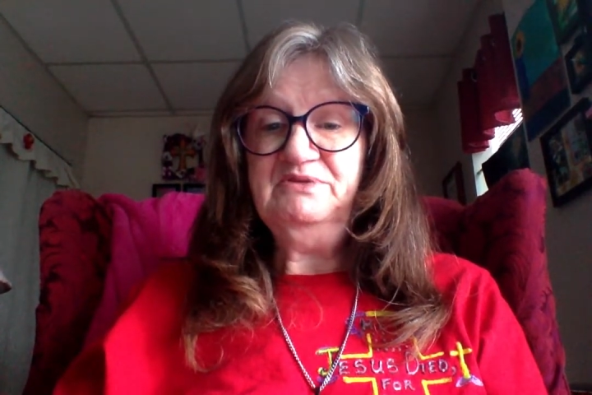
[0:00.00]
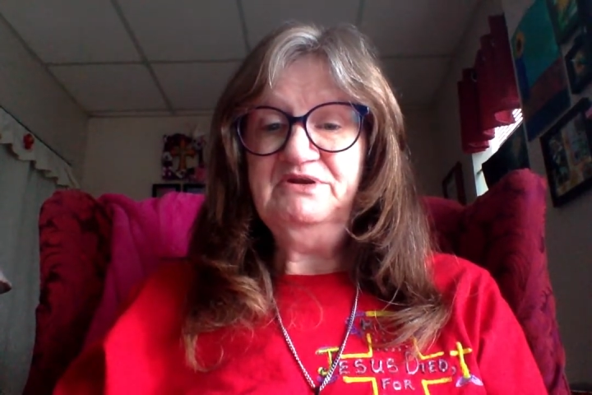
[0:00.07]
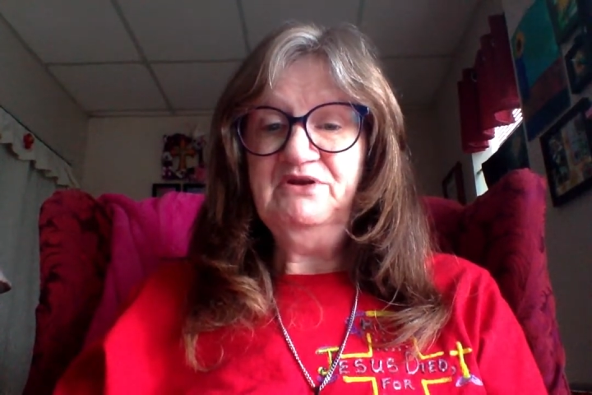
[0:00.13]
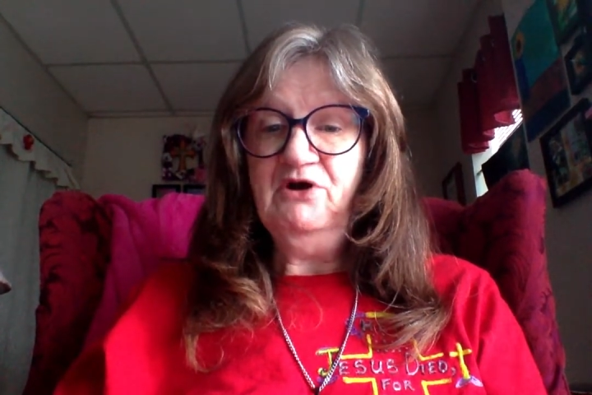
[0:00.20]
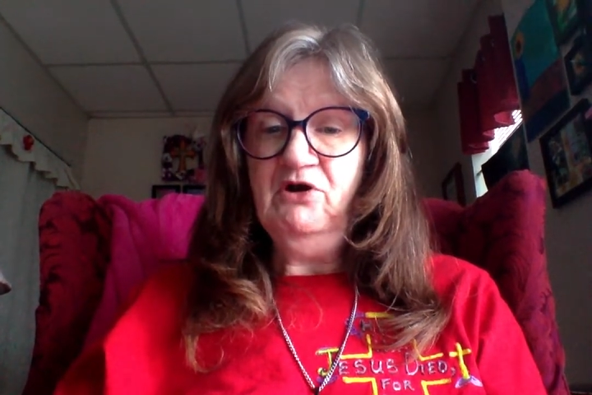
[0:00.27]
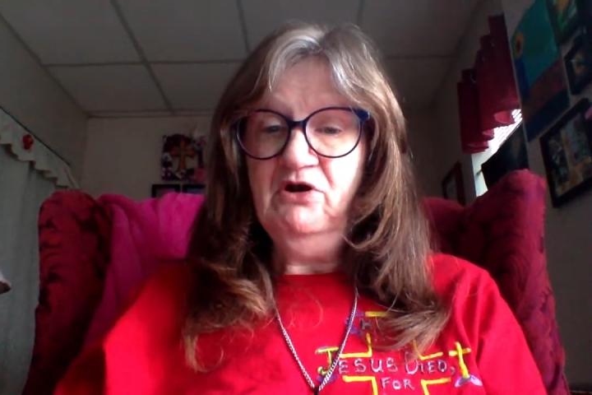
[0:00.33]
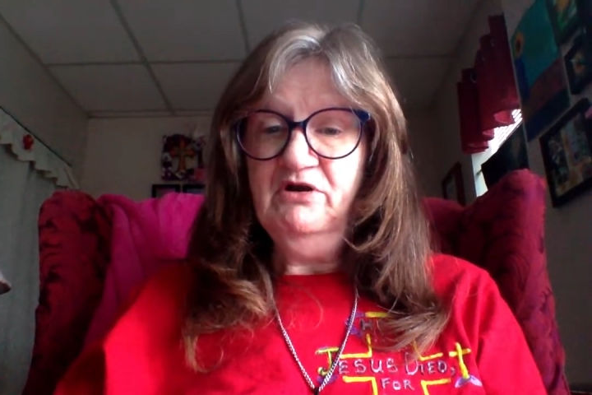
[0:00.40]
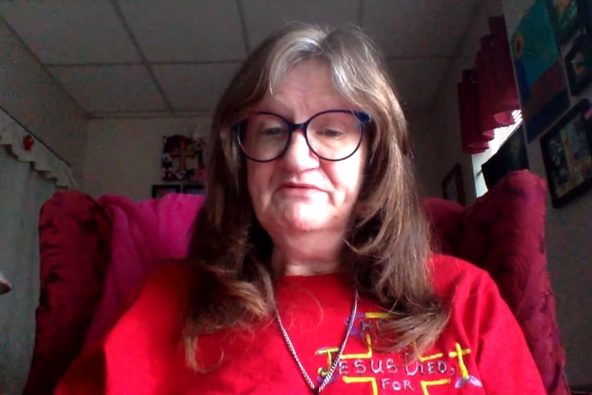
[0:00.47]
been
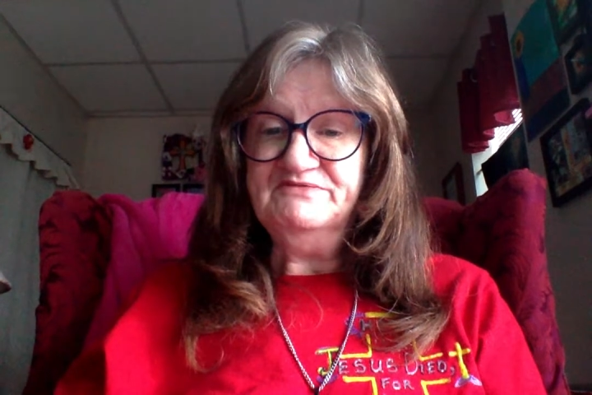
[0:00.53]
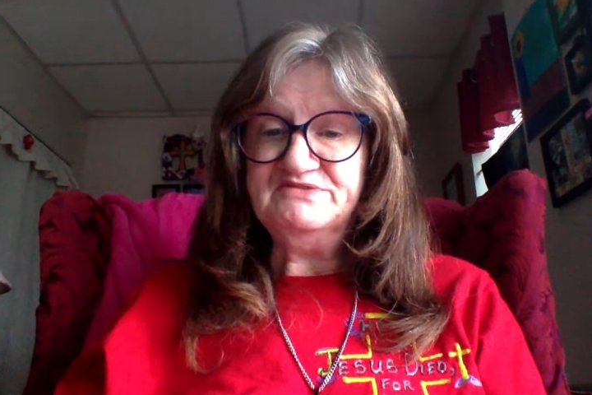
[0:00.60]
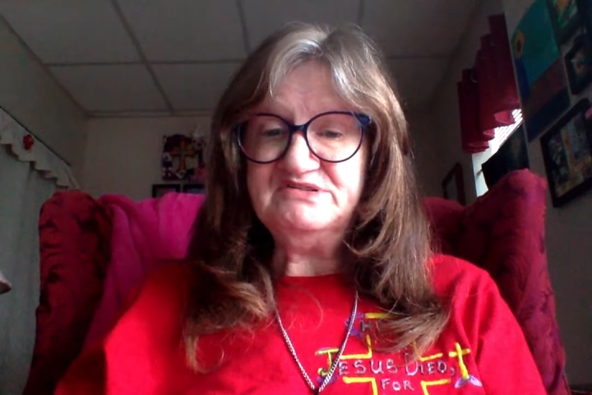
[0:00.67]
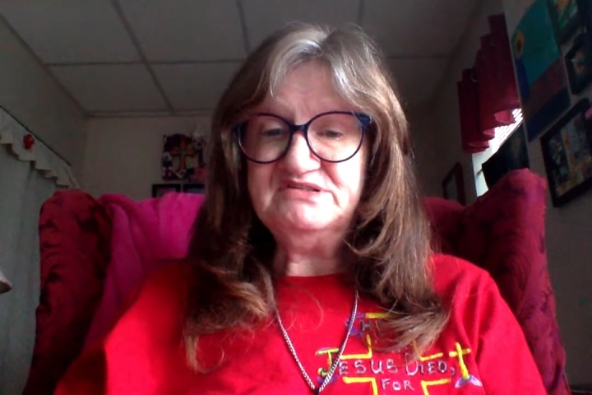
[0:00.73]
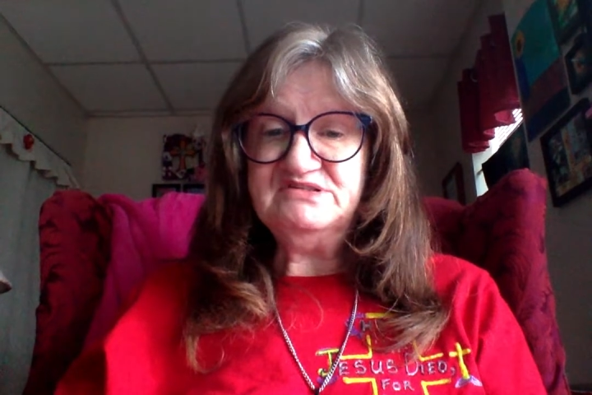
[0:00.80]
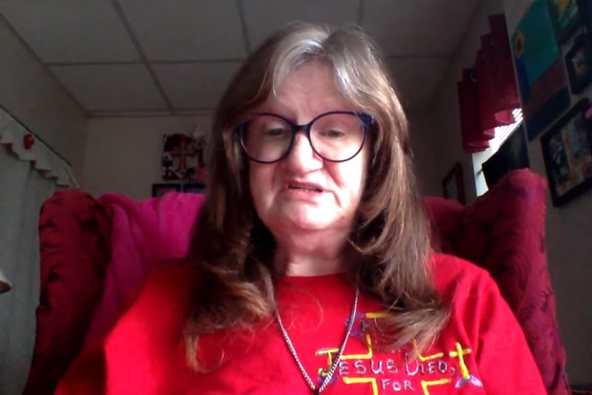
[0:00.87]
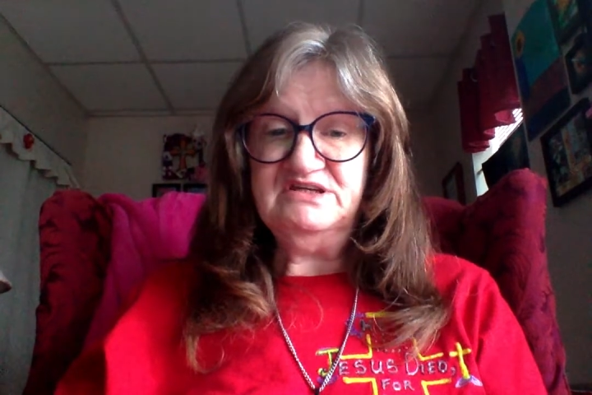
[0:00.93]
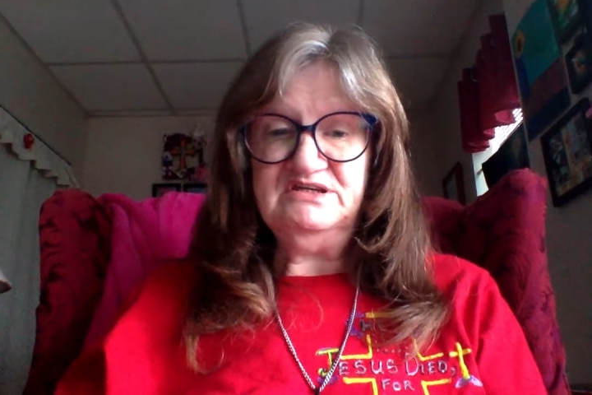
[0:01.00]

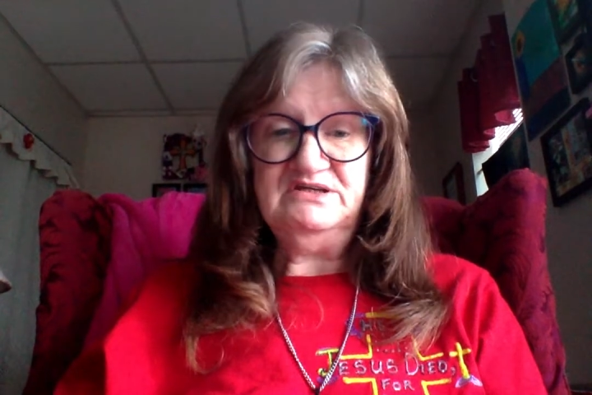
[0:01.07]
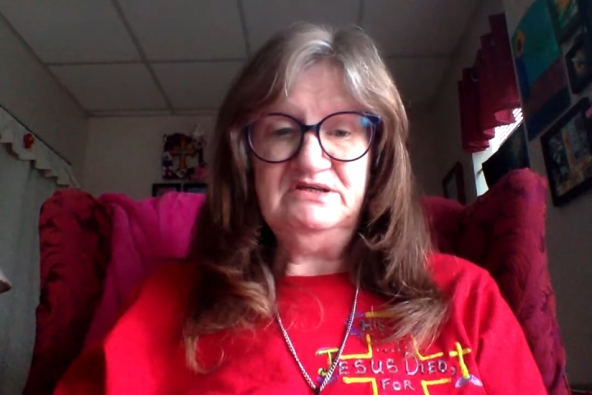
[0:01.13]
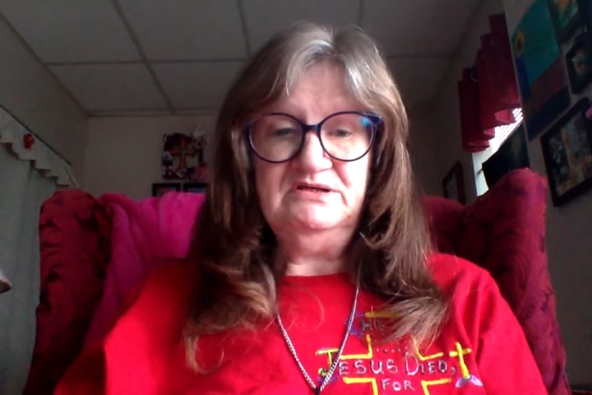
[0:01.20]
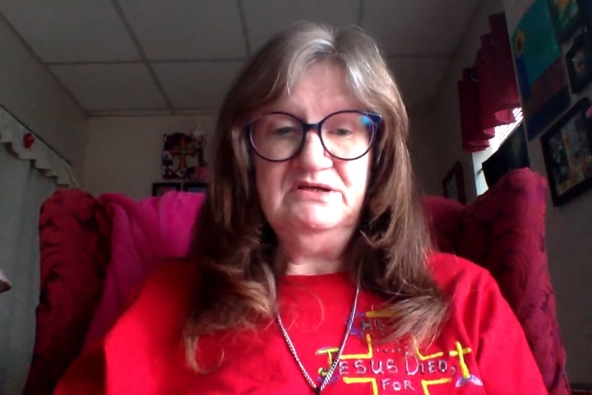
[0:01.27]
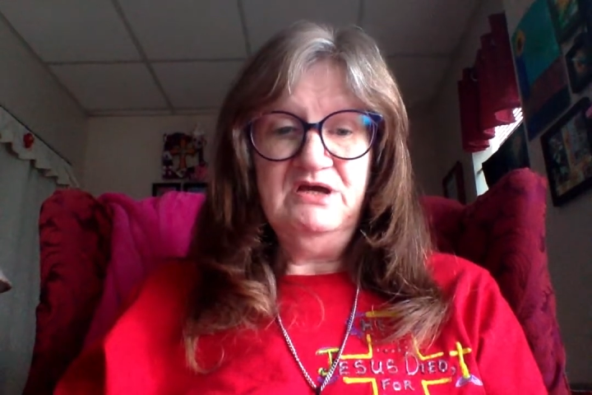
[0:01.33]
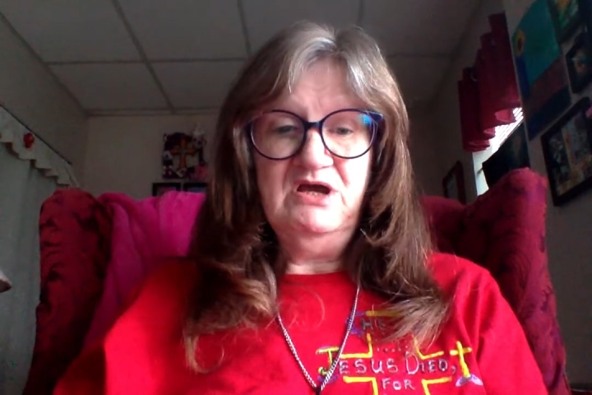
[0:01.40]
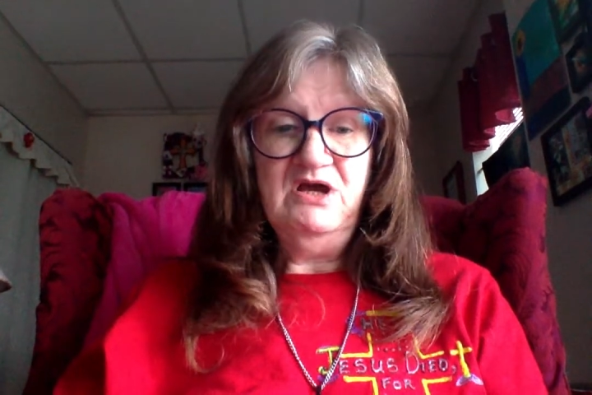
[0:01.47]
harvested